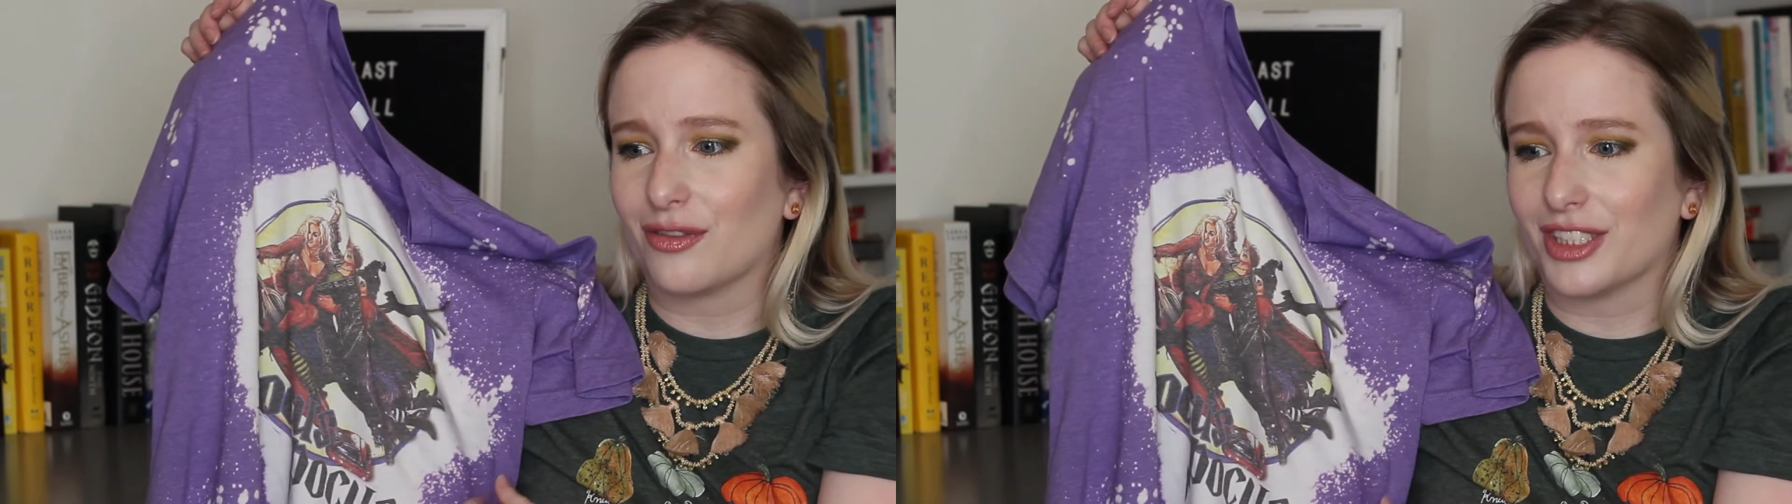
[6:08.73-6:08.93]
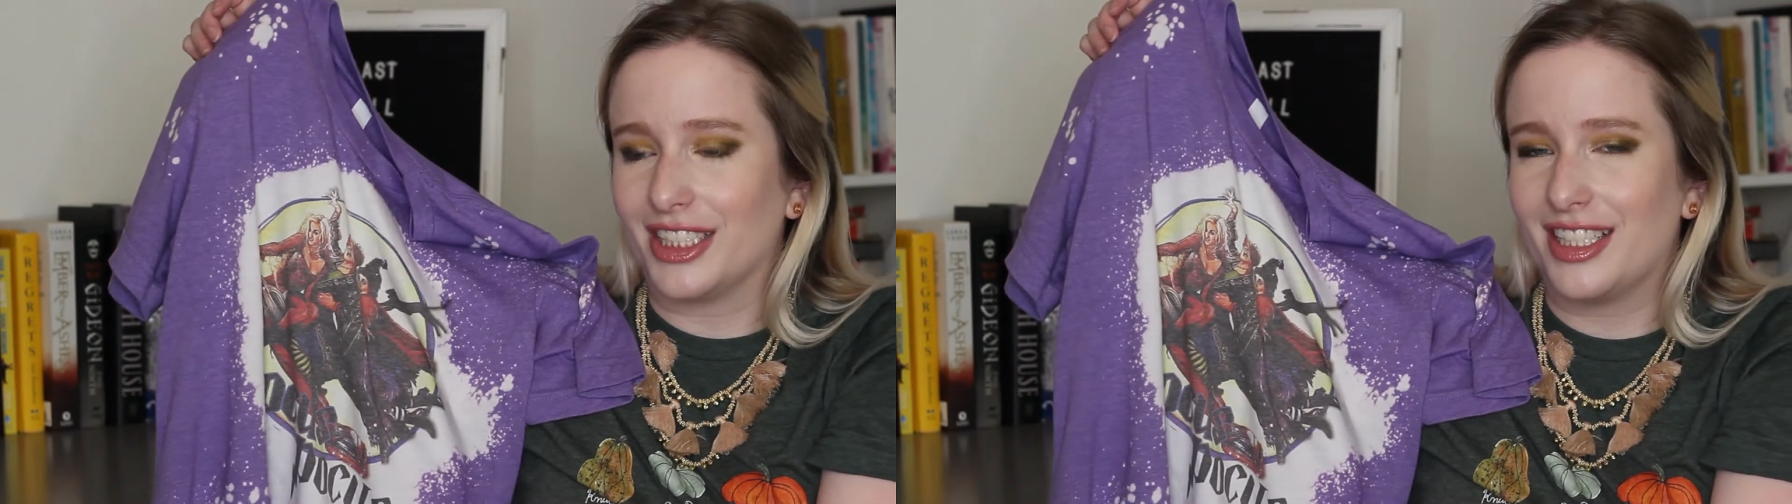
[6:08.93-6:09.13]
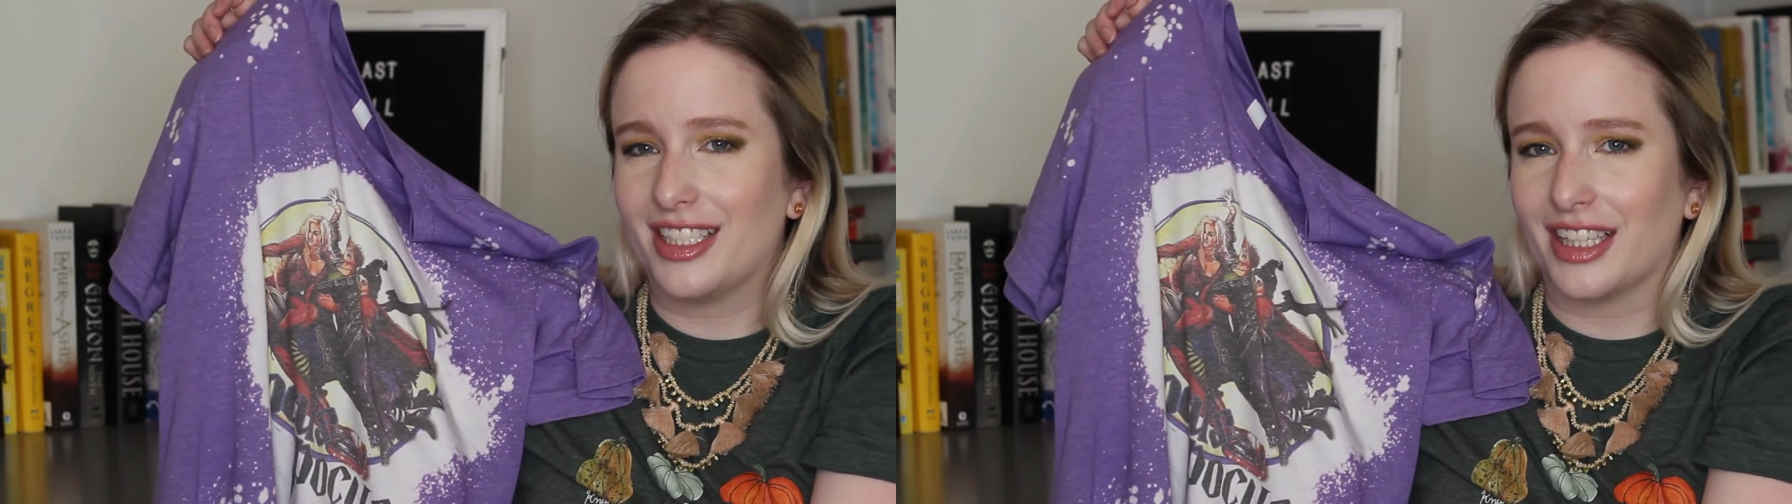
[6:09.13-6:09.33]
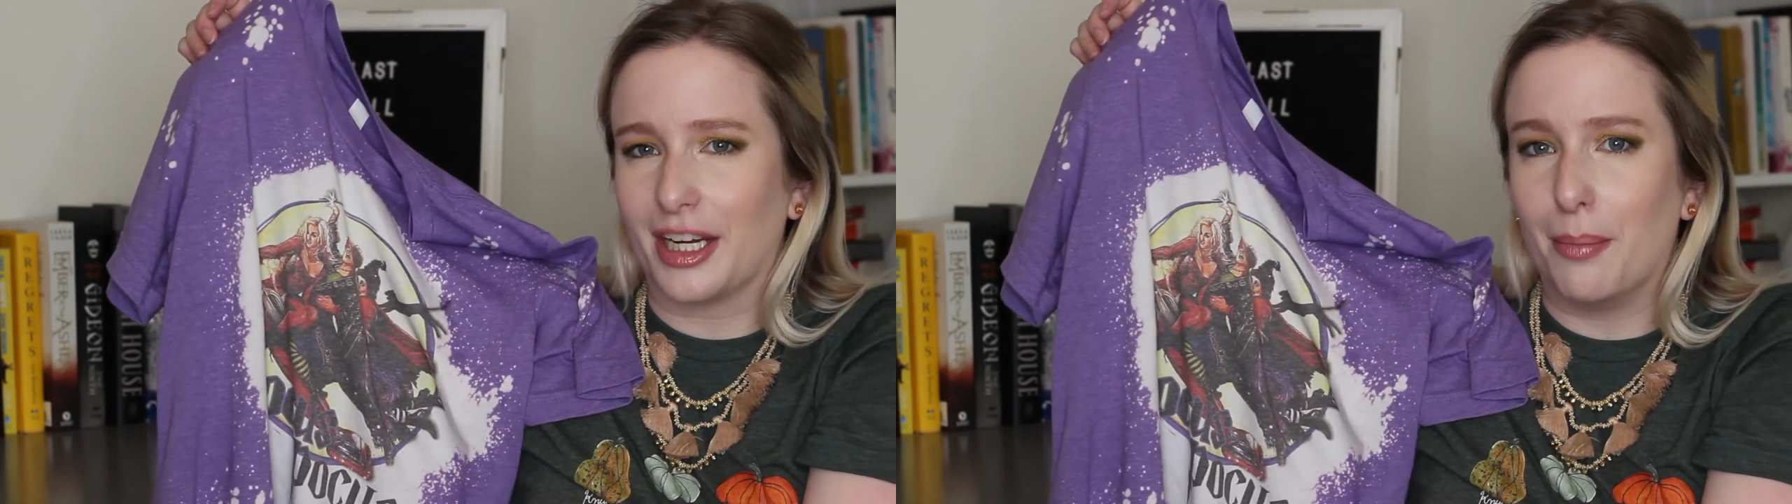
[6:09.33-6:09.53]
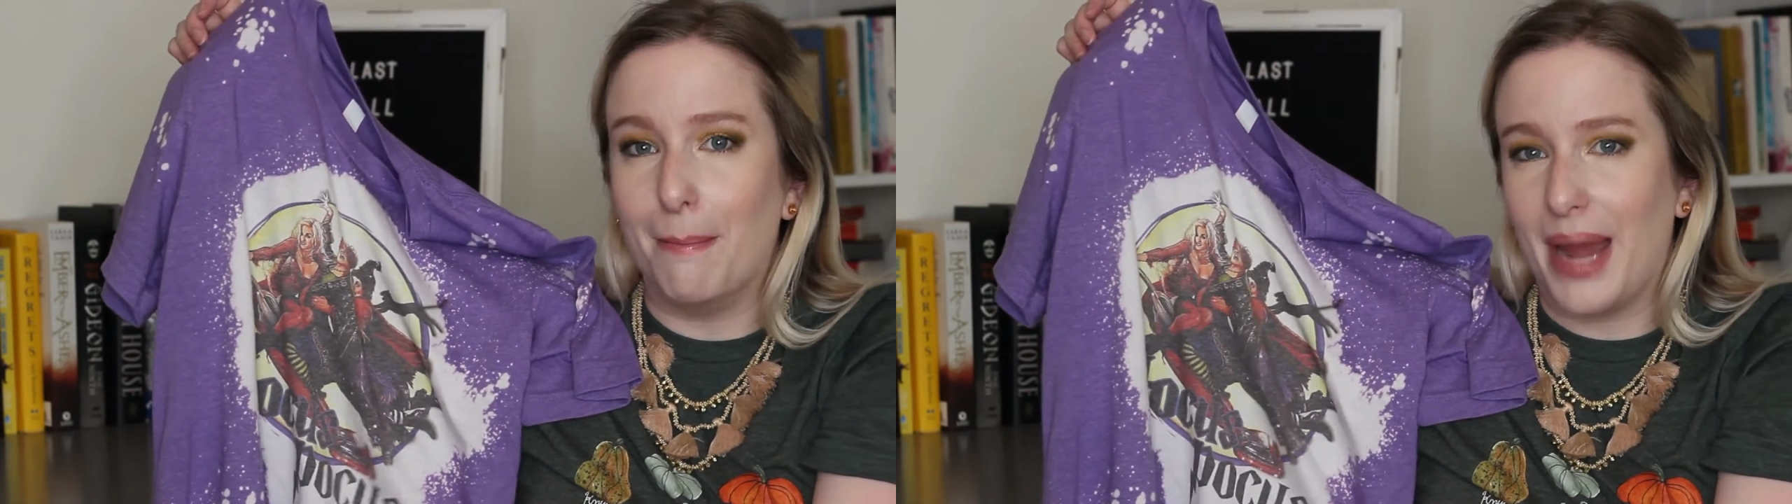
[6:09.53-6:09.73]
released in
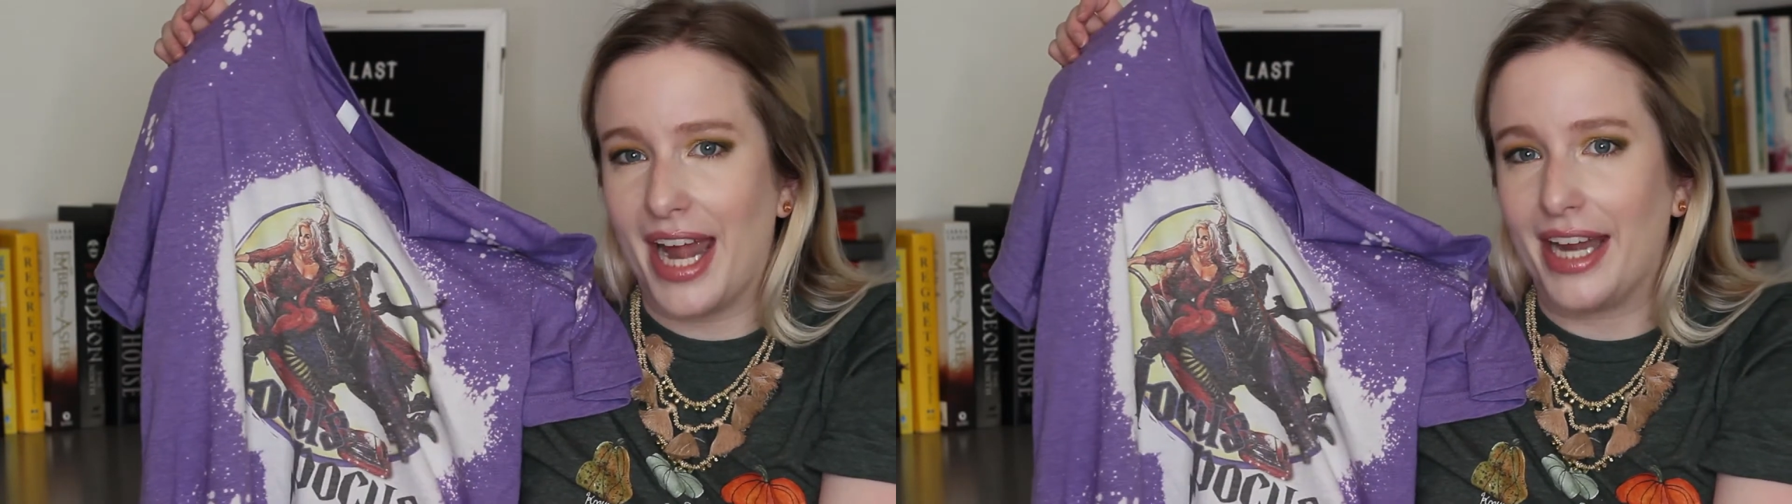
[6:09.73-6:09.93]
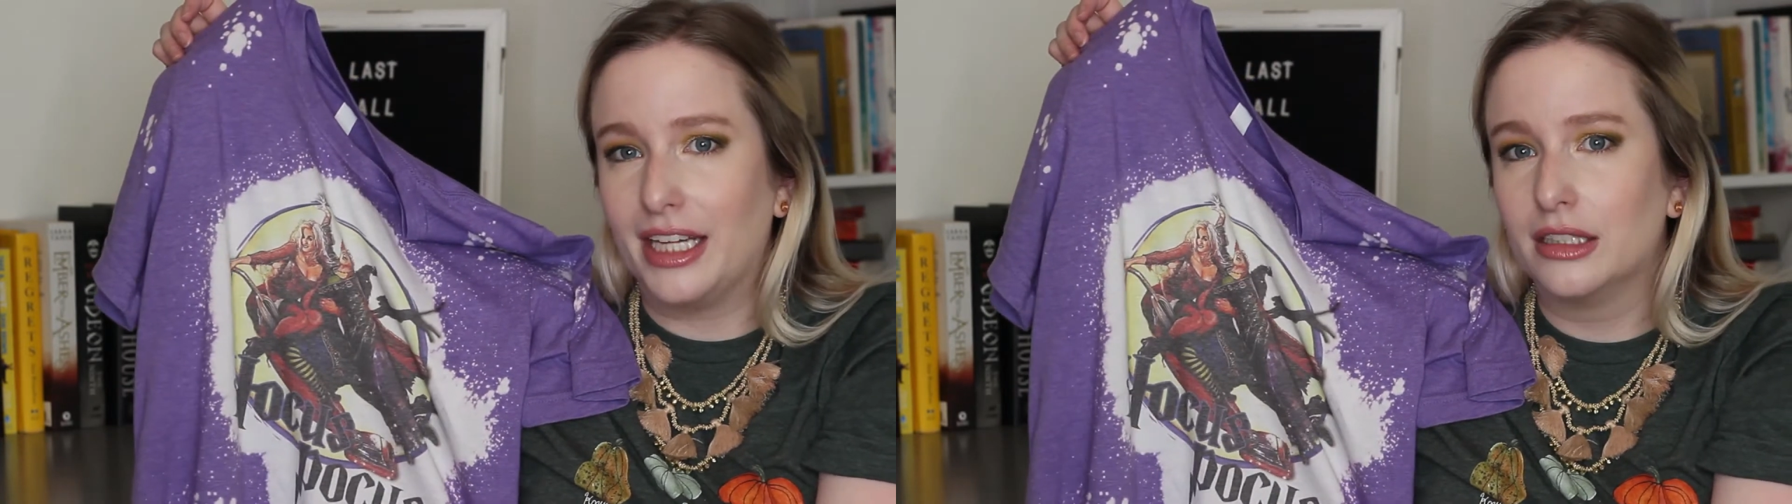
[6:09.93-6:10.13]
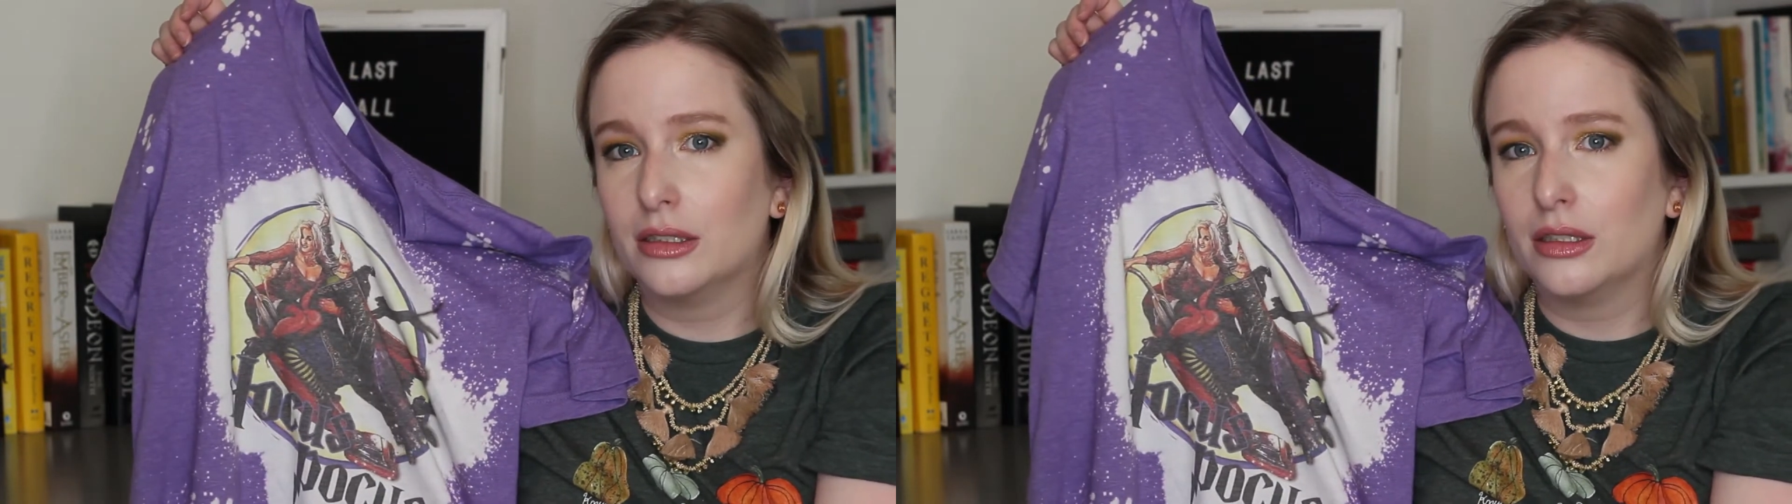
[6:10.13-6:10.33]
like May.